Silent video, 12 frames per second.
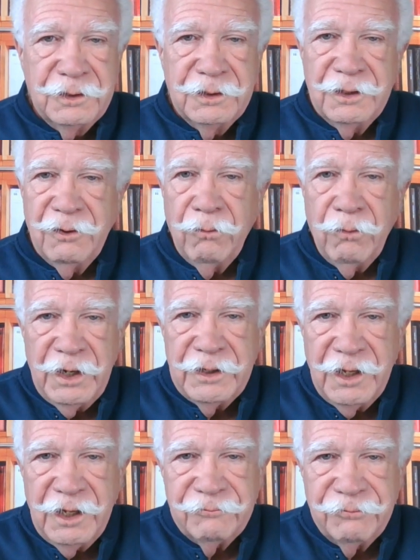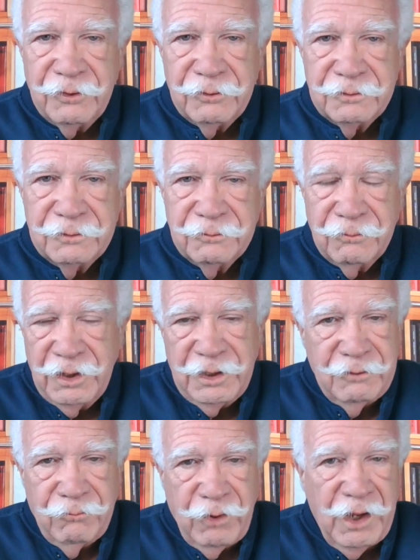Now, why not vote?
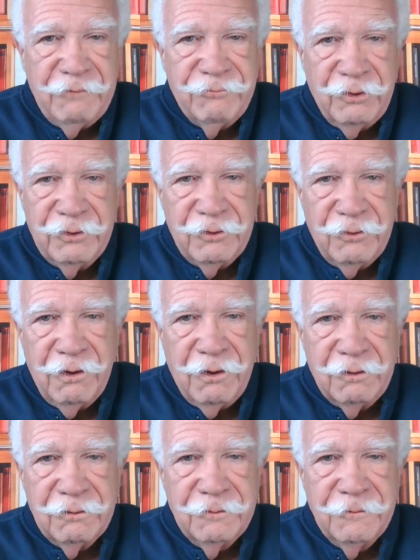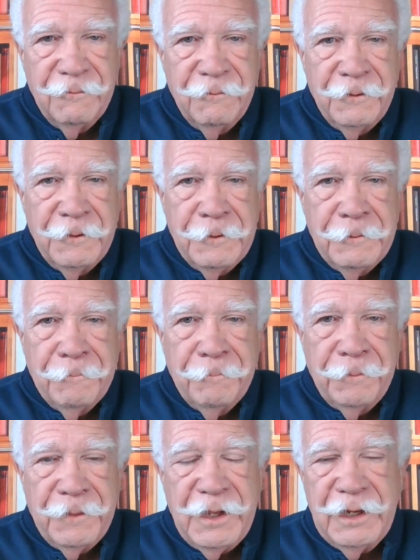Why vote at all?
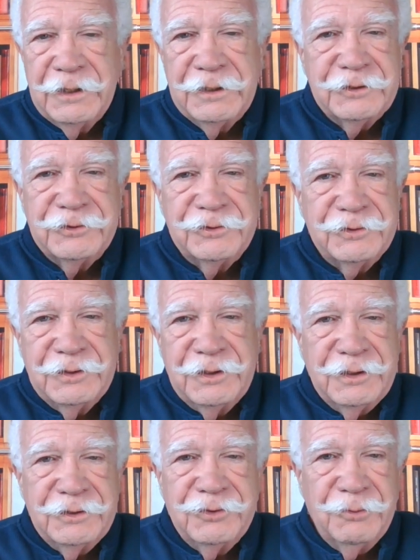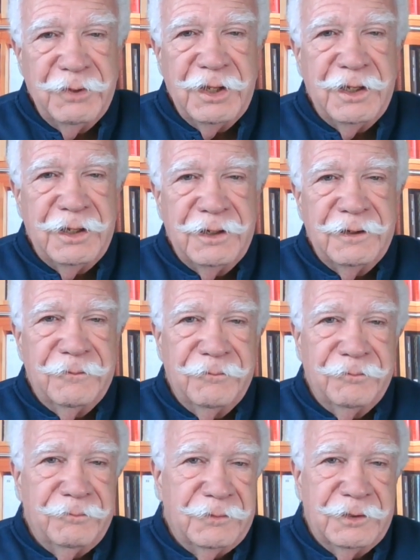And to me,
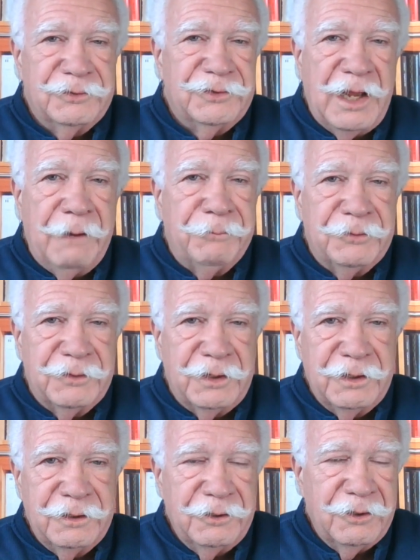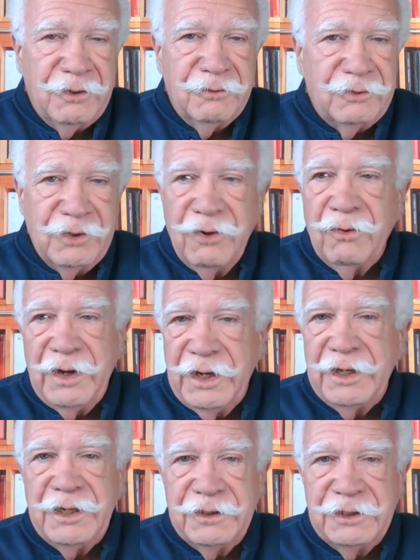there's apathy. You don't know
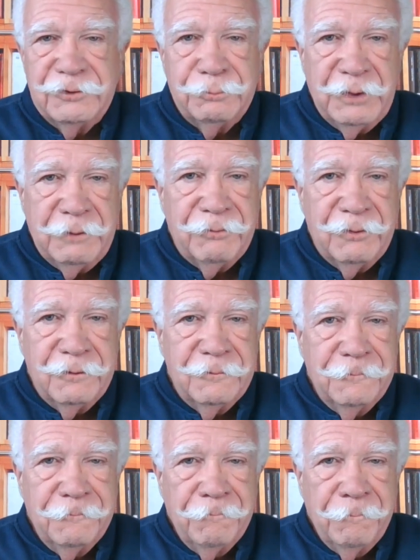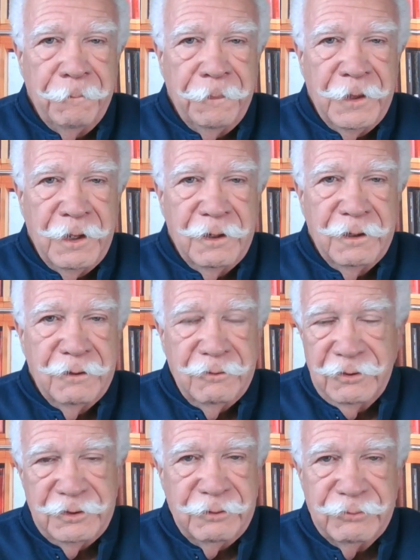any of these people,
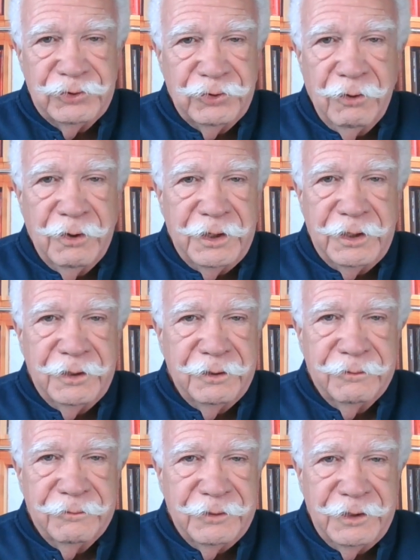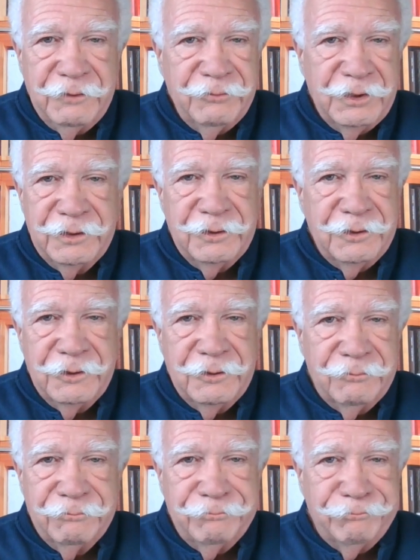or in the majority, even in